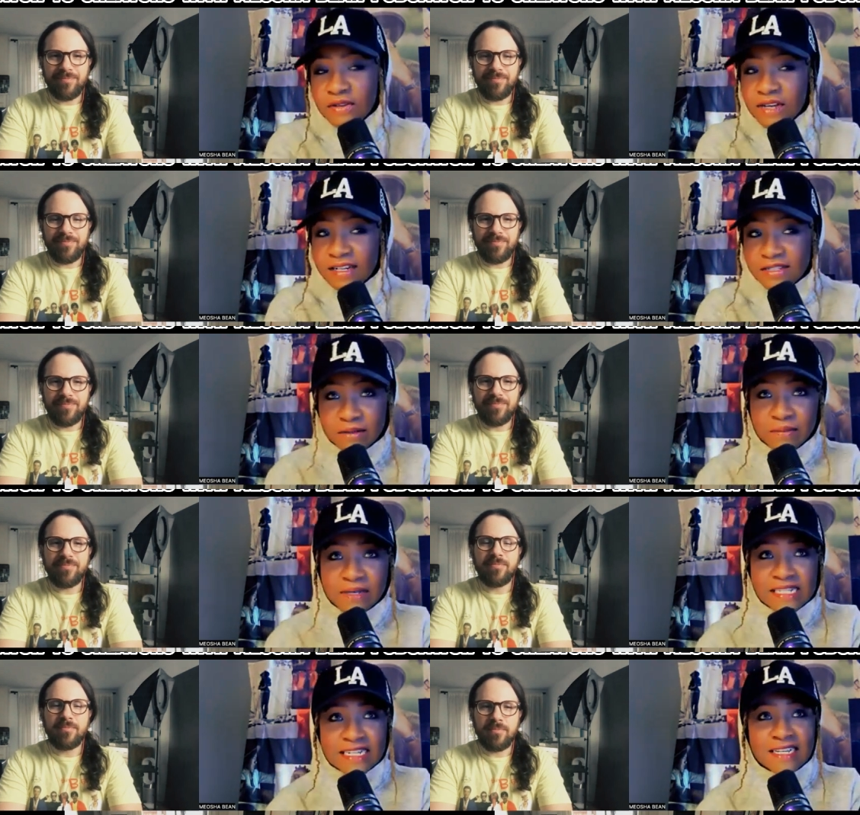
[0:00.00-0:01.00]
Speaker 1: you got into the
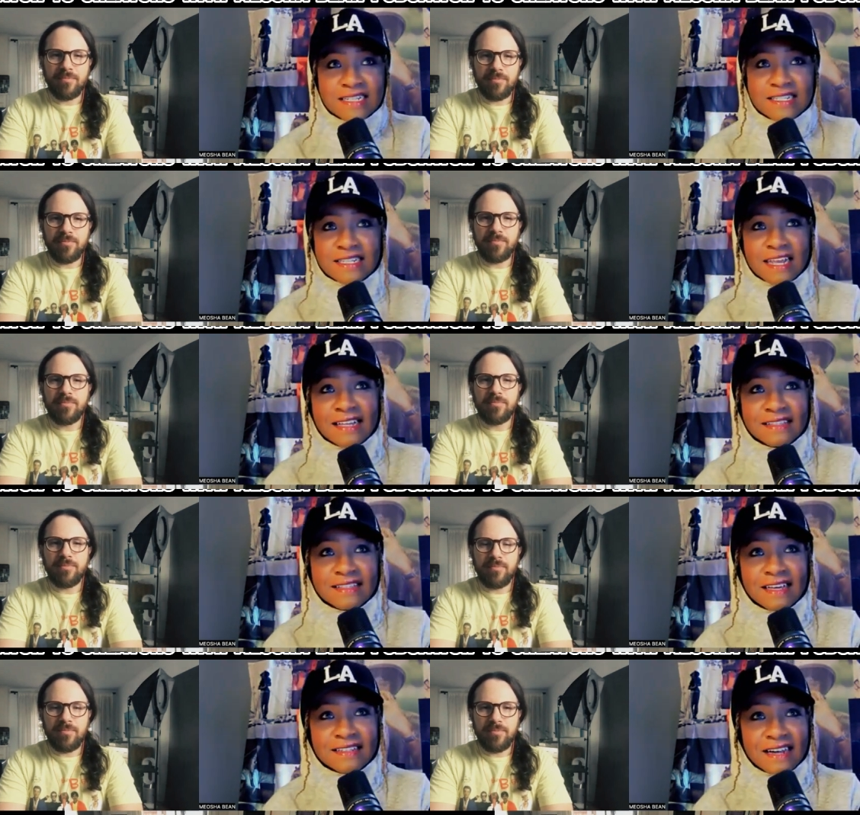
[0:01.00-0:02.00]
business and
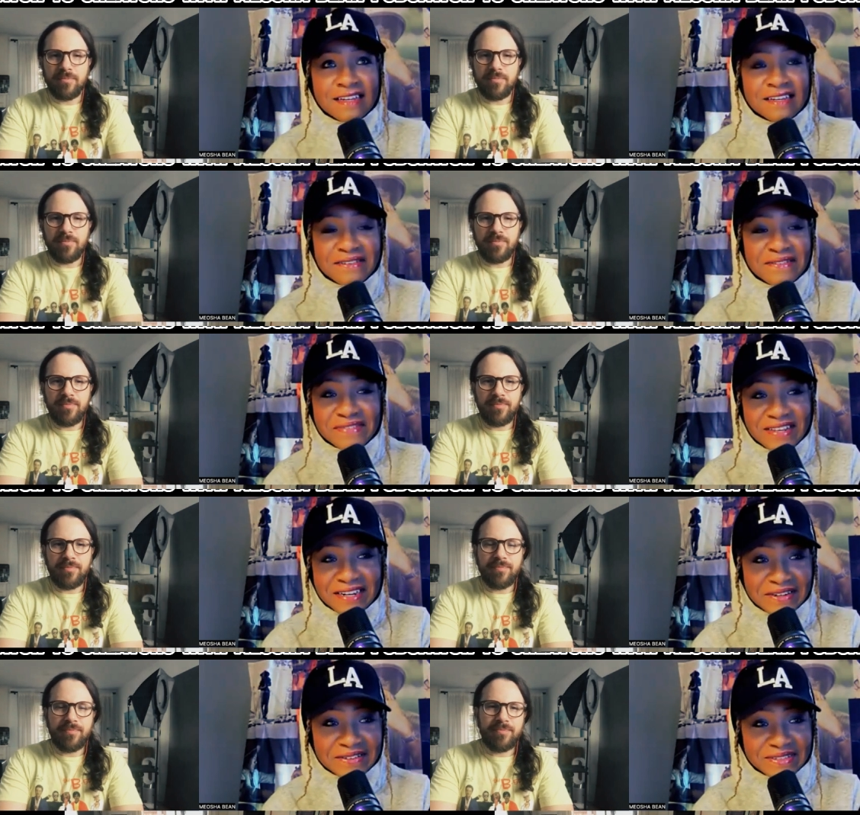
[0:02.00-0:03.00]
then kind of, you
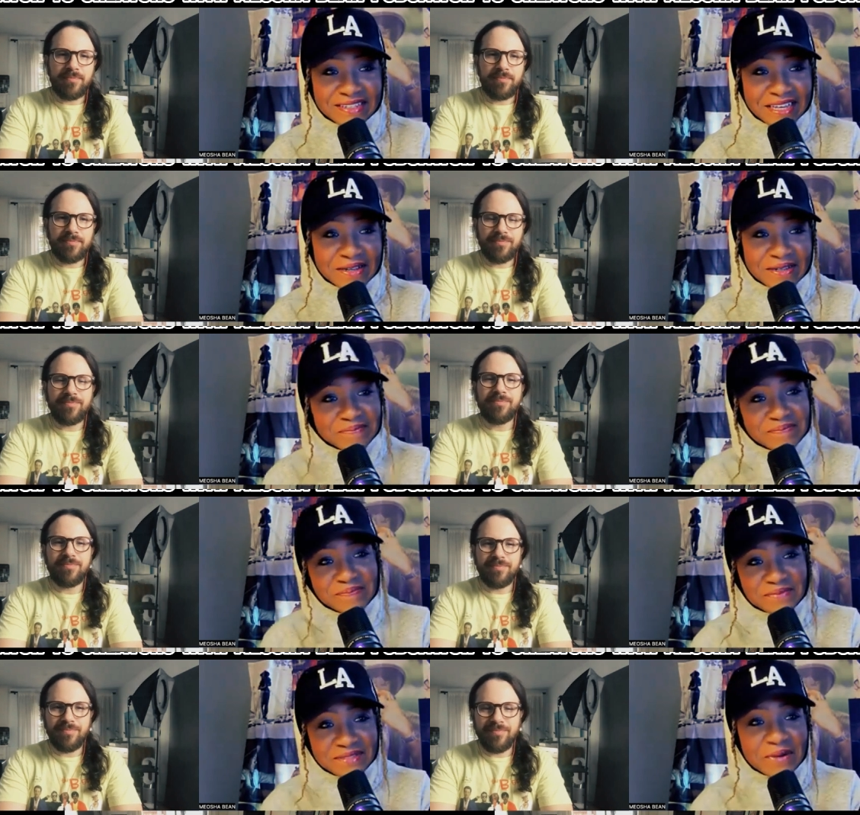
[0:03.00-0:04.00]
know, like,
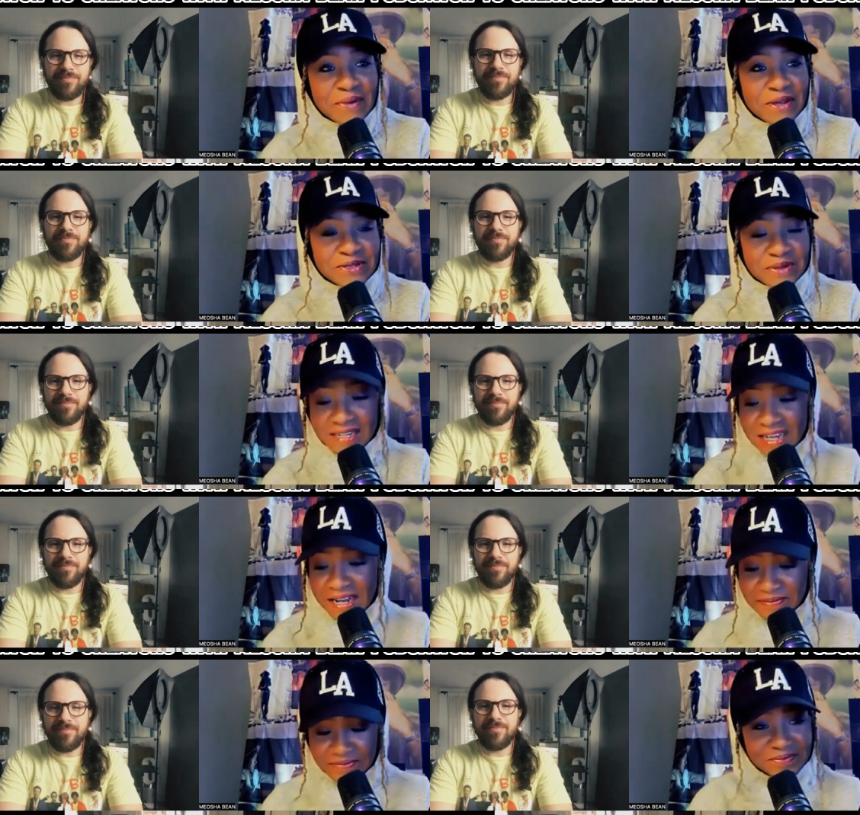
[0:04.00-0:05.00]
you know, what you're doing
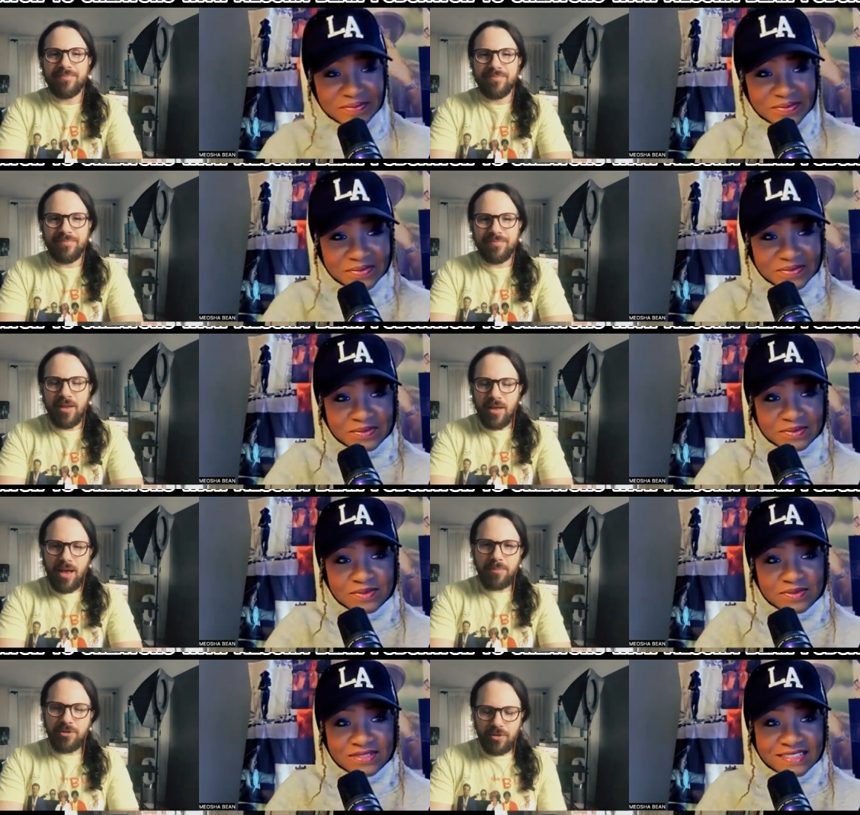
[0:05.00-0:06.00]
now.
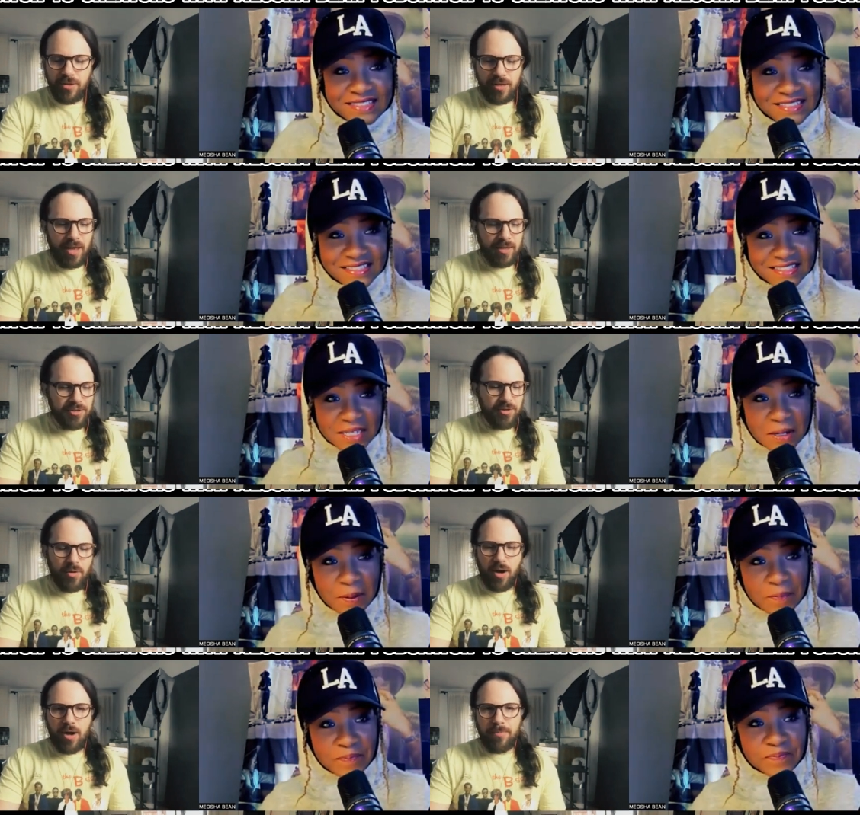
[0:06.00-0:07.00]
Speaker 2: Absolutely. Yeah.
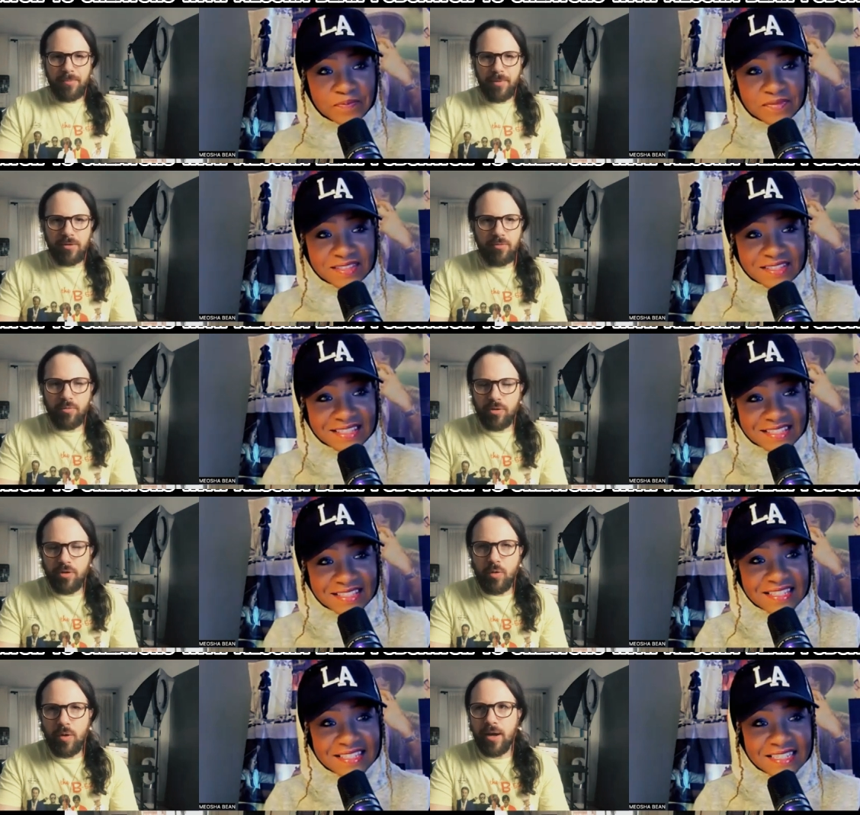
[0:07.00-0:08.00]
So um, real
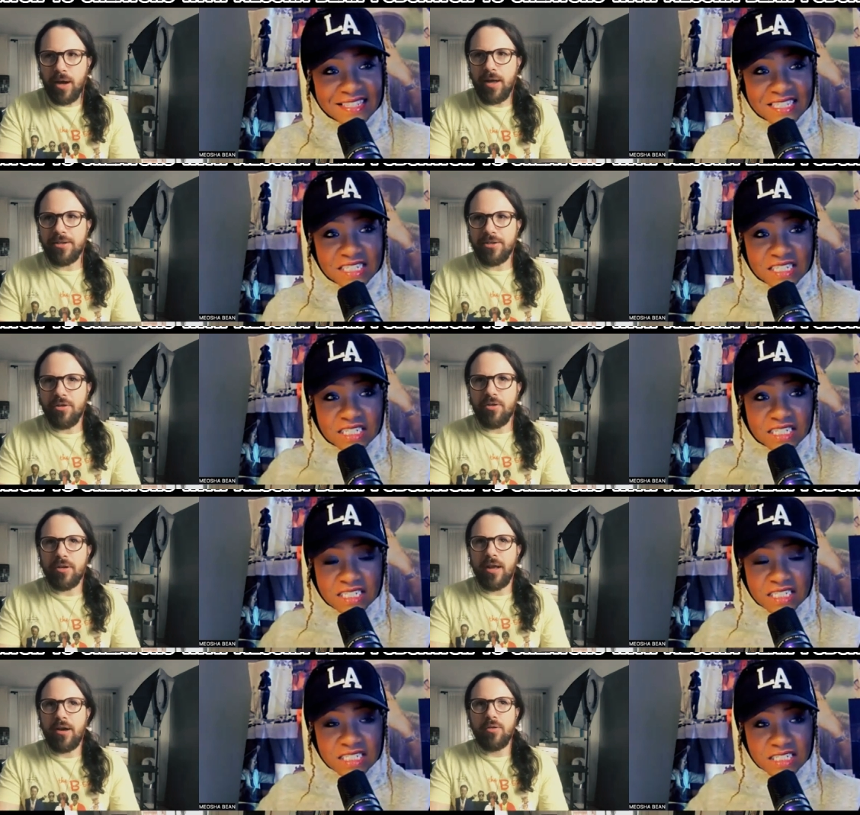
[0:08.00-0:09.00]
quick, I
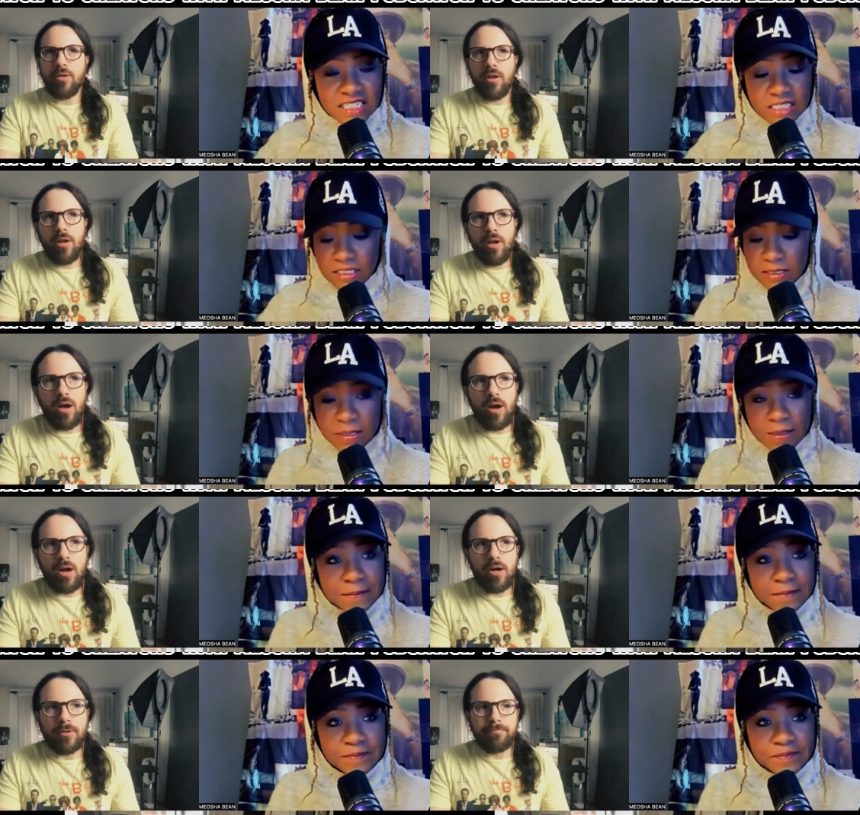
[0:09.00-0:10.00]
started out
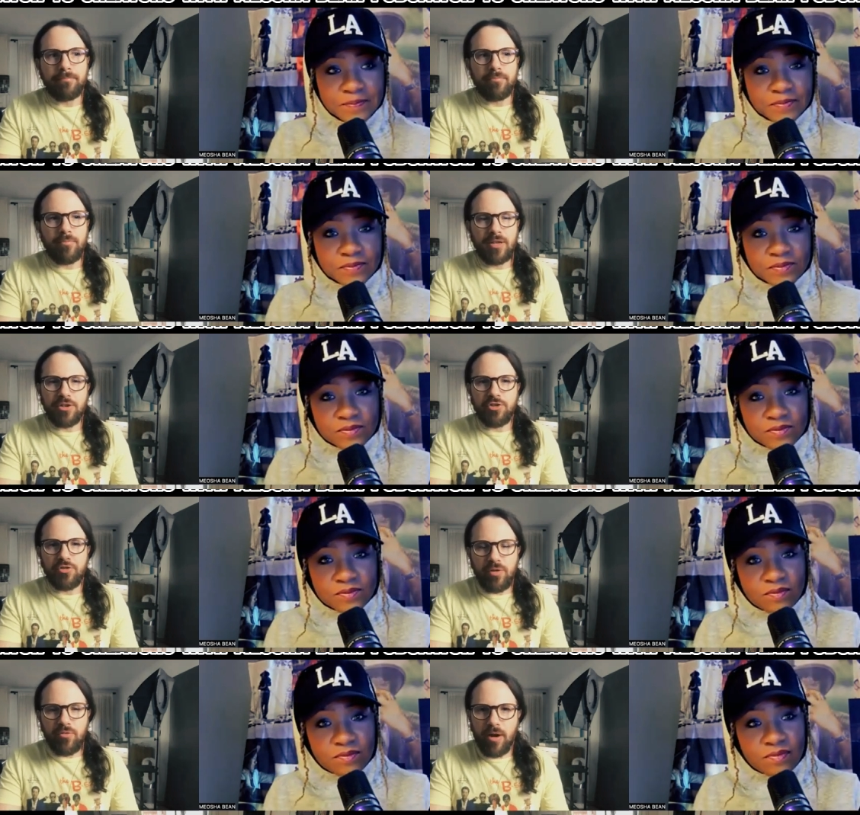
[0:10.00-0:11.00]
um. as a
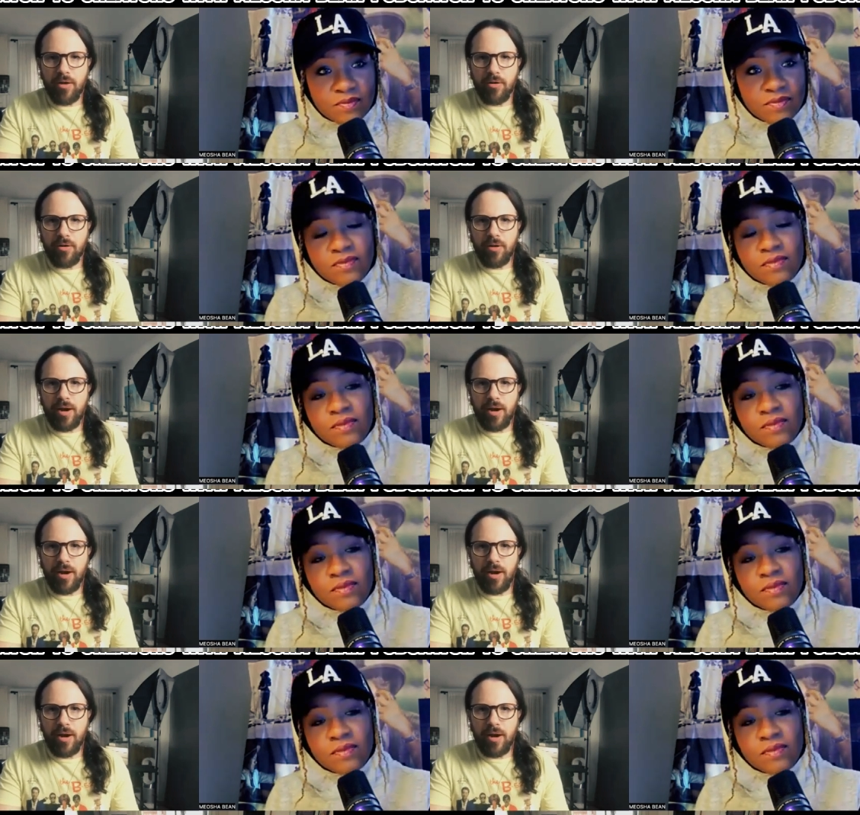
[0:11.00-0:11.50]
screenwriter,